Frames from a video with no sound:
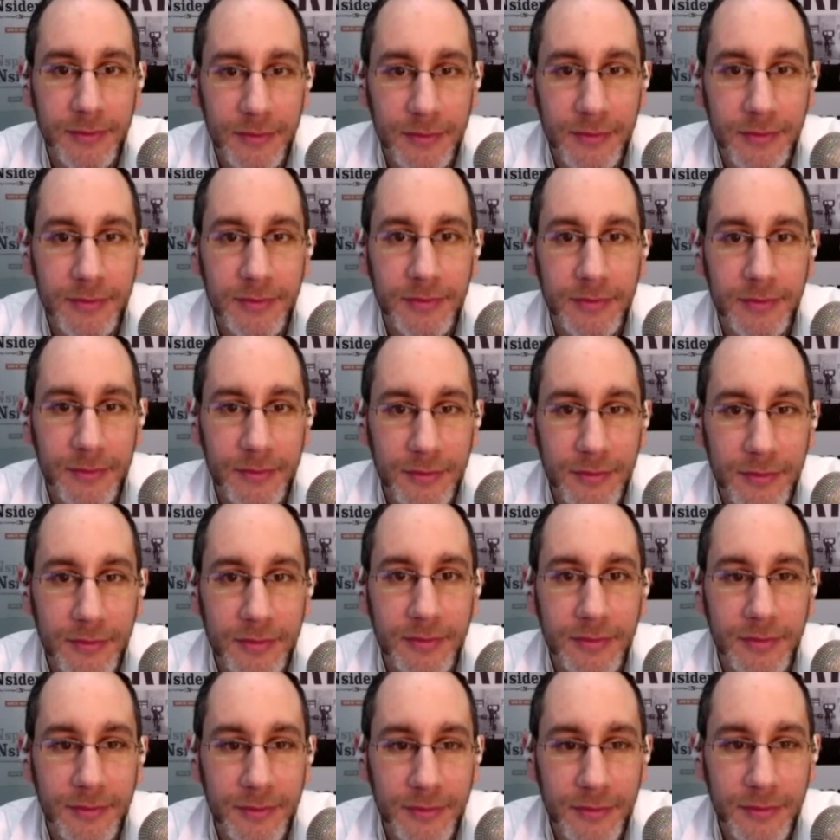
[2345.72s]

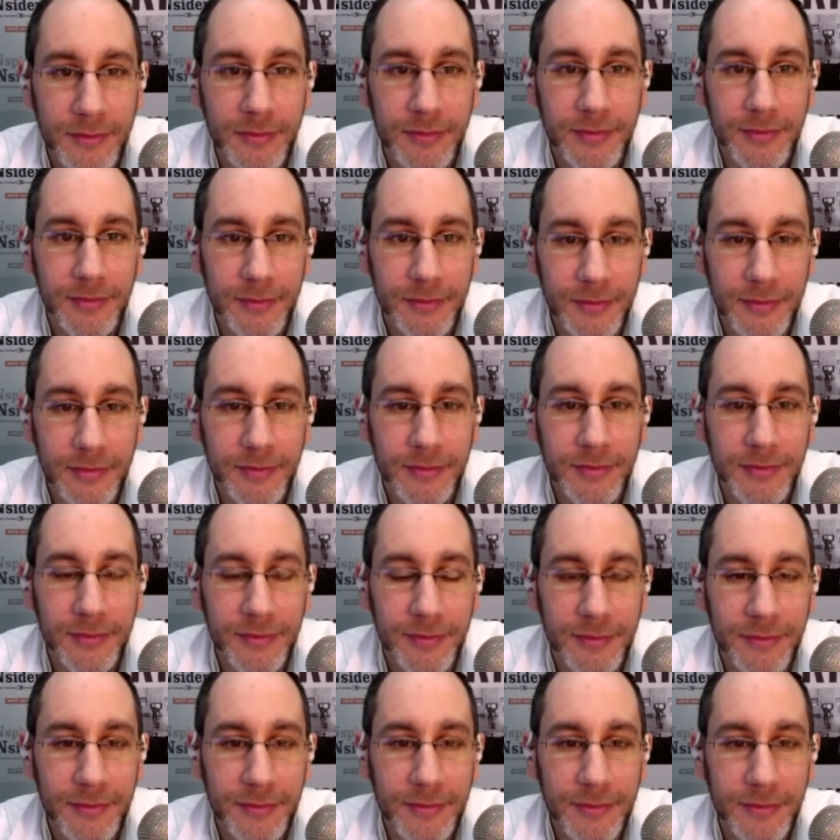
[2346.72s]

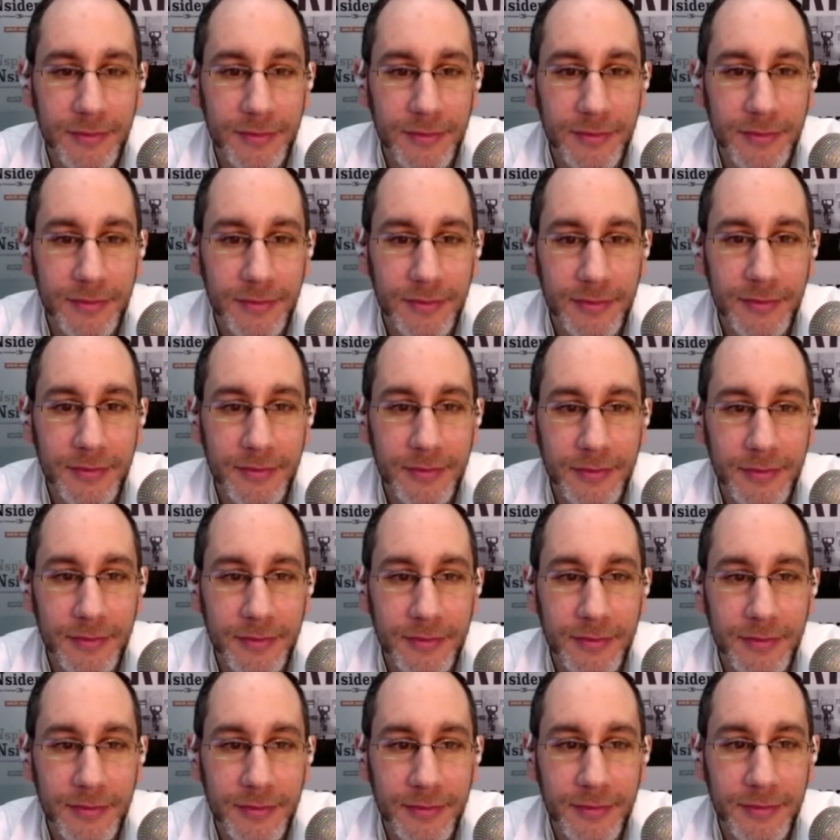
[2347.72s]

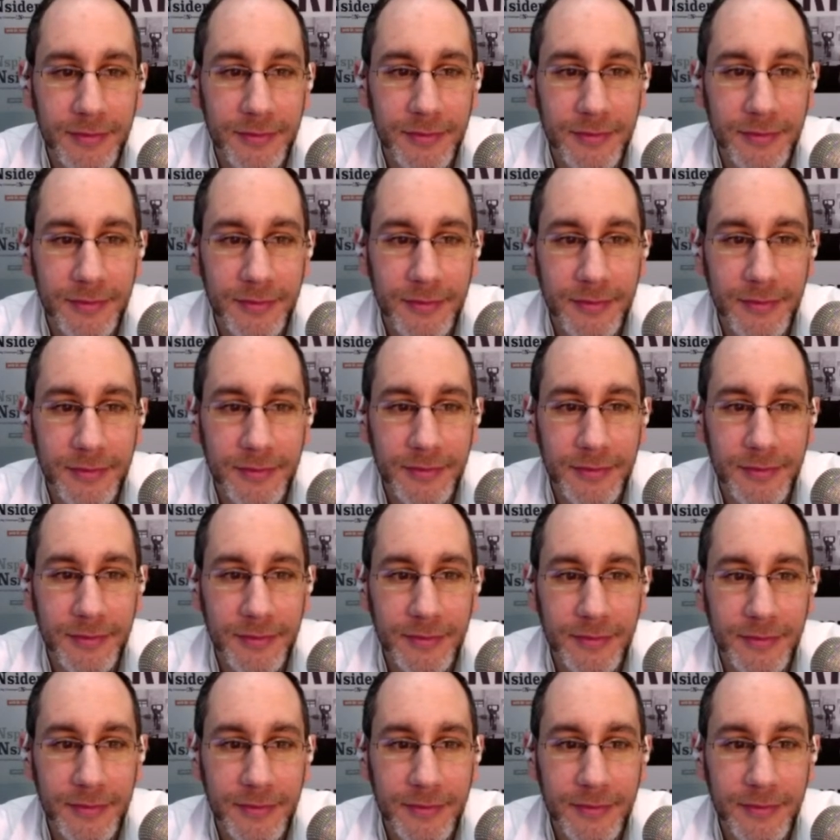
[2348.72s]

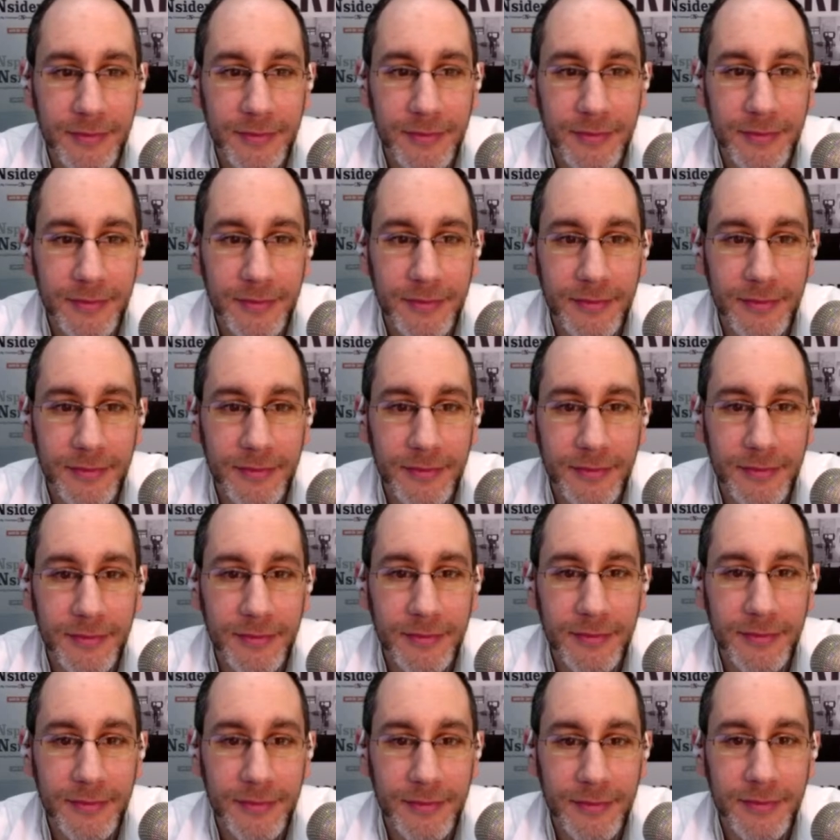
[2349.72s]

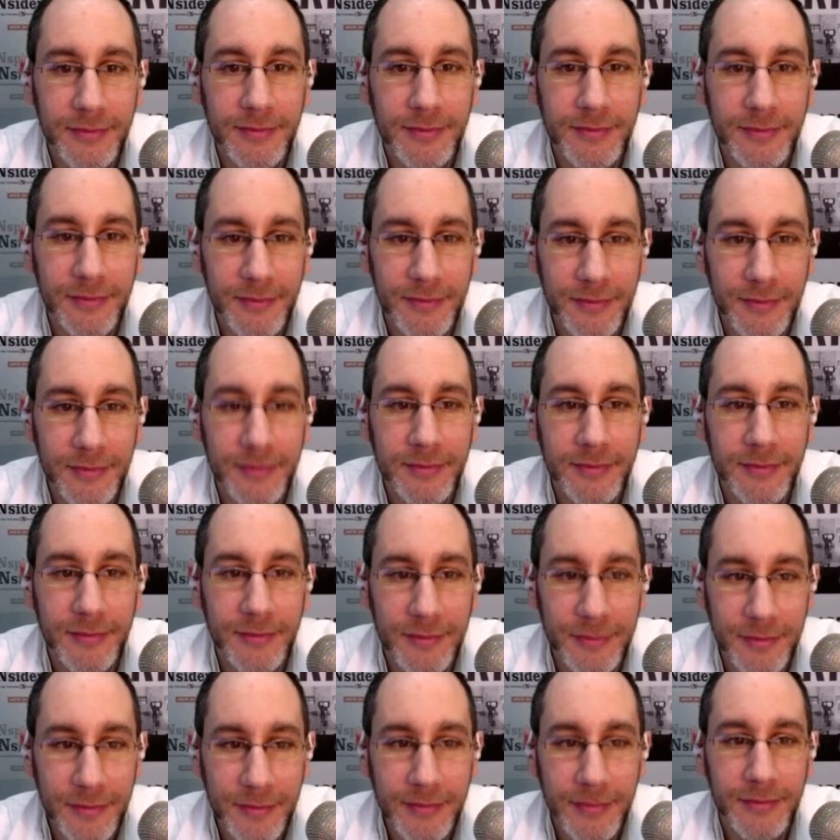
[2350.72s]

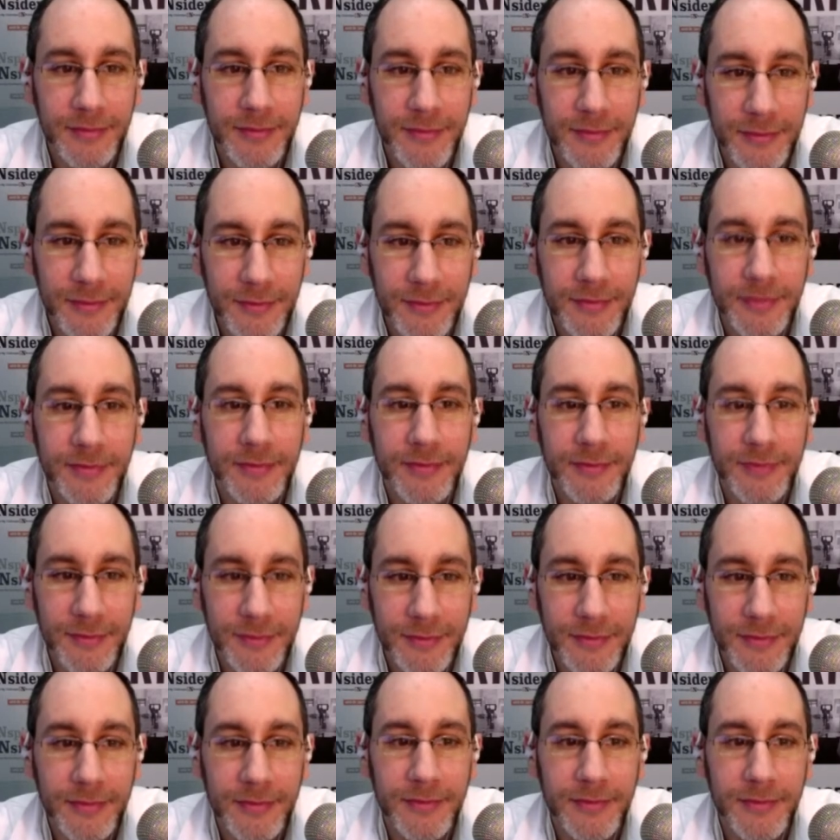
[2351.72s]

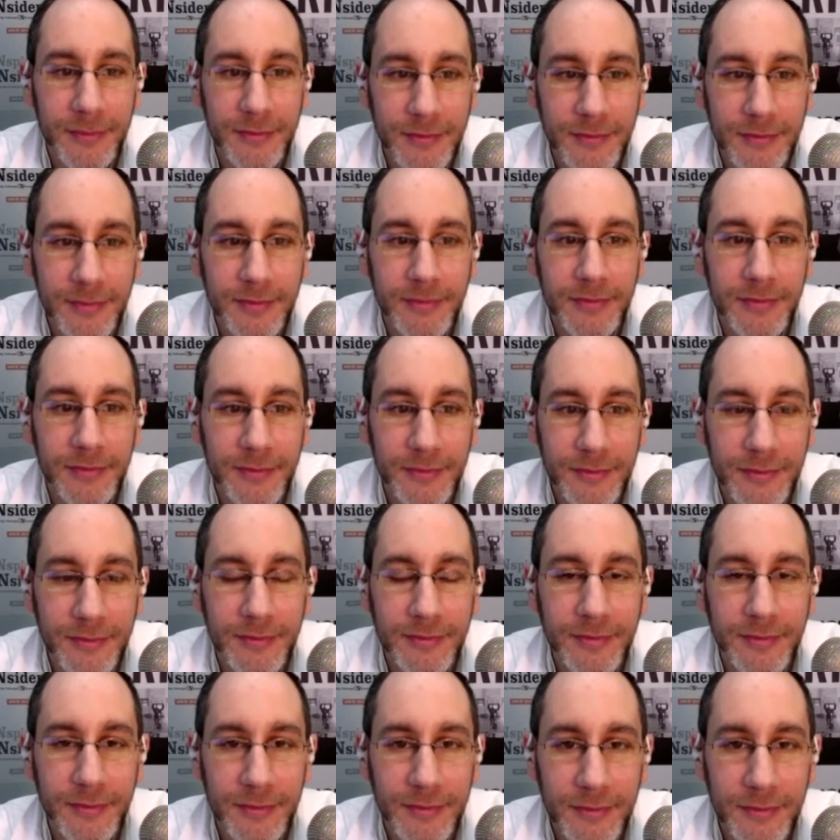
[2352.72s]
This person isn't speaking.